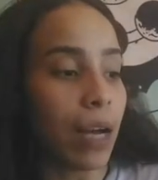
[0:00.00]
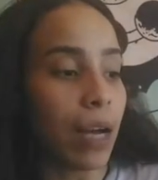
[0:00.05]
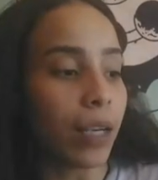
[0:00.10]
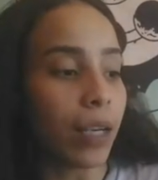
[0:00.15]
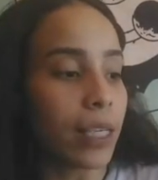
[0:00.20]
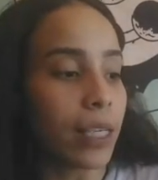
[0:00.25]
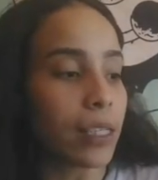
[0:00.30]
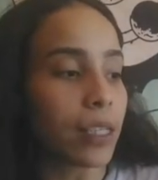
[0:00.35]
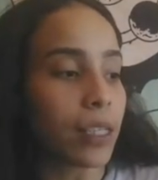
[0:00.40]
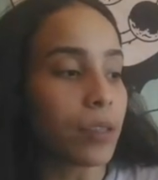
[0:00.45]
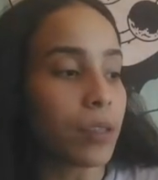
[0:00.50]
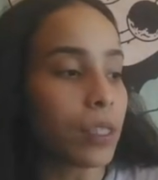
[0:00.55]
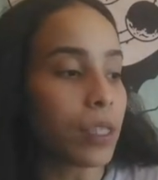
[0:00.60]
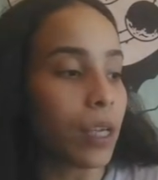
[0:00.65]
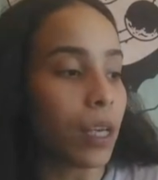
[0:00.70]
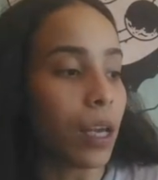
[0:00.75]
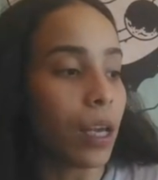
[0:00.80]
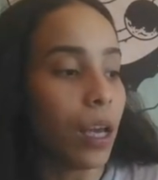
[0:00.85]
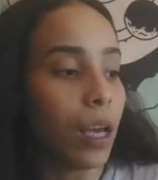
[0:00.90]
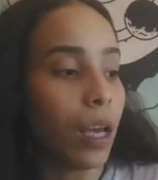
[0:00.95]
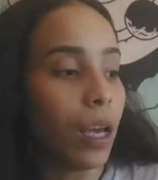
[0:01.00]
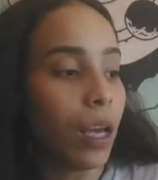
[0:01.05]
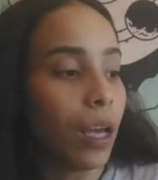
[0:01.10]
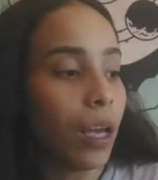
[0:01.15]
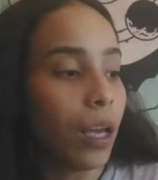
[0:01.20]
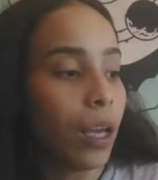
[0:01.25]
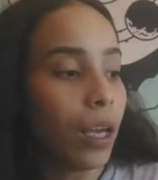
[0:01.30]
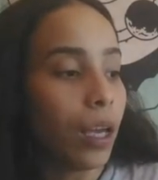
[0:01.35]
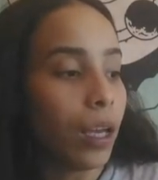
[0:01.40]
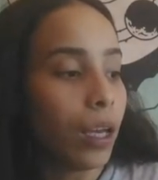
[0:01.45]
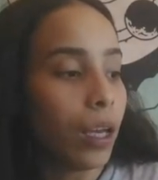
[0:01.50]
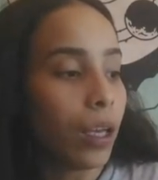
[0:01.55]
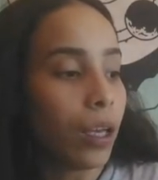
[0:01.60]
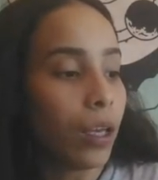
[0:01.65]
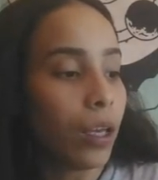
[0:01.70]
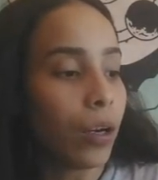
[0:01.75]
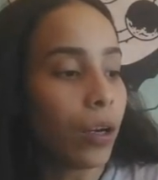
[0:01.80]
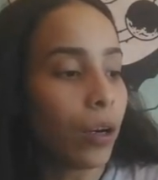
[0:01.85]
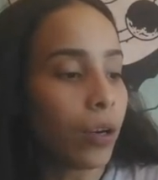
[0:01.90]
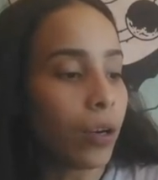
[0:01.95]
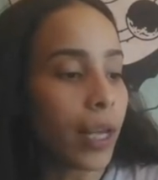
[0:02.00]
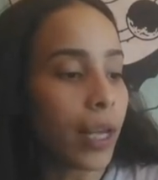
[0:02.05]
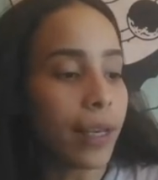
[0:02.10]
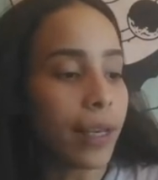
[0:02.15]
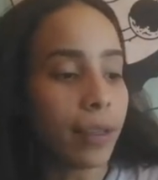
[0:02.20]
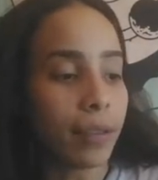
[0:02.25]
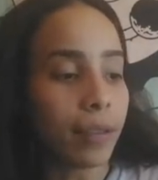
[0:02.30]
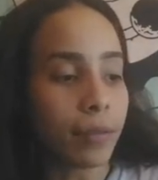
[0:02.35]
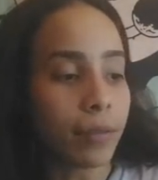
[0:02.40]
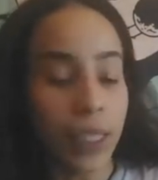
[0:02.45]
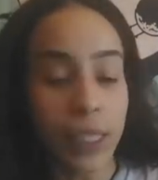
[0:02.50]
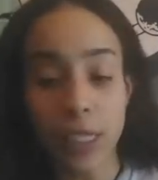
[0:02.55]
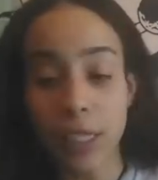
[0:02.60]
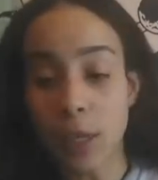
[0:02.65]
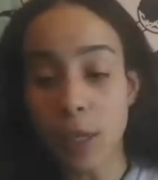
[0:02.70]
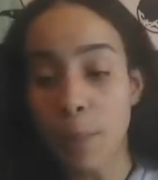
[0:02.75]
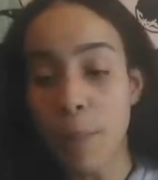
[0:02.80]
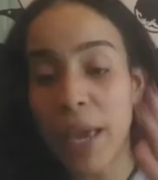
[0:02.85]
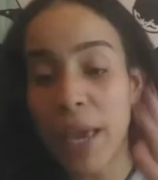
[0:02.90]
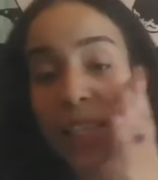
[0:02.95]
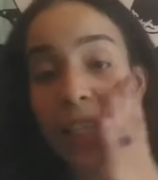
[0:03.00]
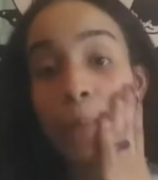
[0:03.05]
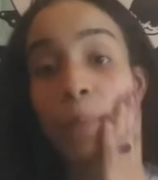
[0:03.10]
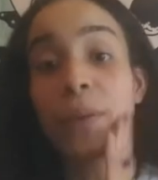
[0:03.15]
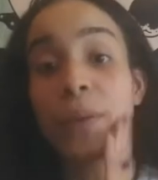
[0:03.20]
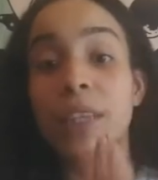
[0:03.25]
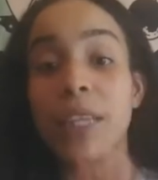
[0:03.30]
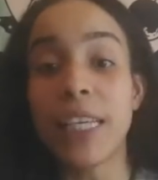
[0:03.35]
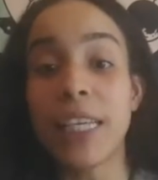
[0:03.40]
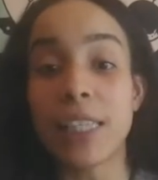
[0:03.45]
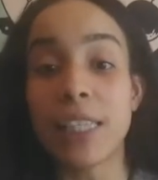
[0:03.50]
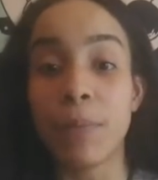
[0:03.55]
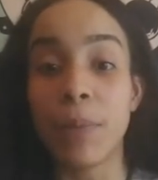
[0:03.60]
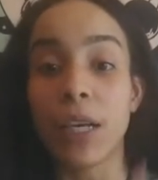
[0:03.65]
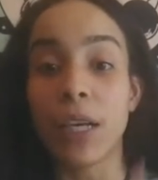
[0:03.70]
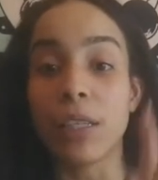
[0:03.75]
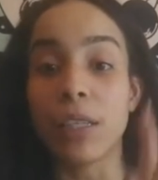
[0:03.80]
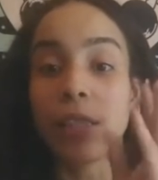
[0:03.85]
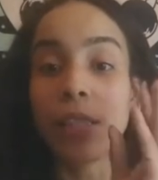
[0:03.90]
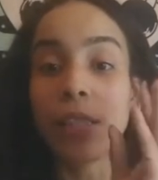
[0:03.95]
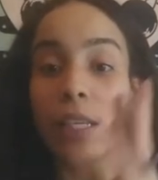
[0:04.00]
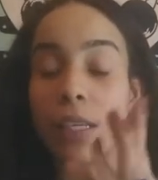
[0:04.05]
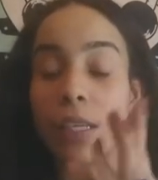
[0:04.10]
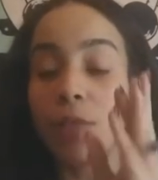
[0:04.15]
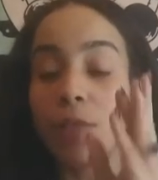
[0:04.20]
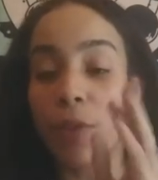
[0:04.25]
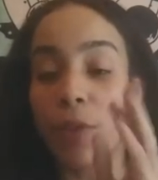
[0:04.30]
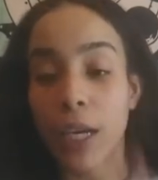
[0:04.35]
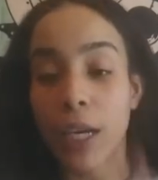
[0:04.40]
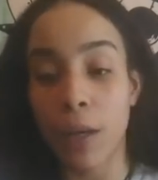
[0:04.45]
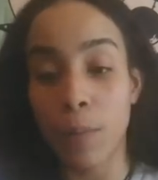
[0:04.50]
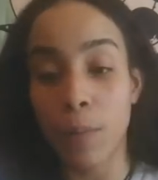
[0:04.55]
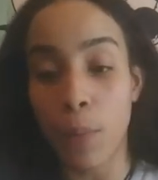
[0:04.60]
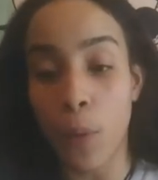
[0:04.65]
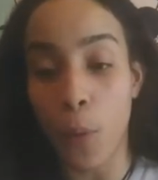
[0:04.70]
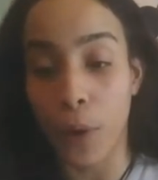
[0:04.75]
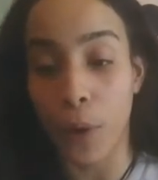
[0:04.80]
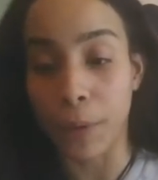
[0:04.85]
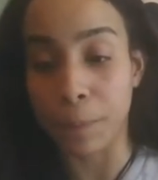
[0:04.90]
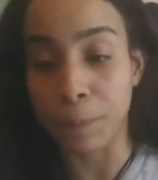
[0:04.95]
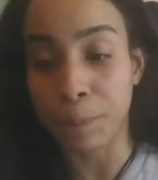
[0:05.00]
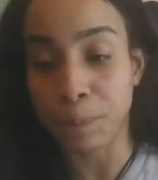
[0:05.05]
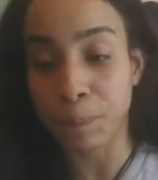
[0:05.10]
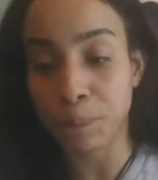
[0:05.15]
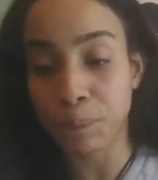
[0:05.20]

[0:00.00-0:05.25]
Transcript: Like, seriously, you know, like, this is amazing, but listen, because this is freaking important.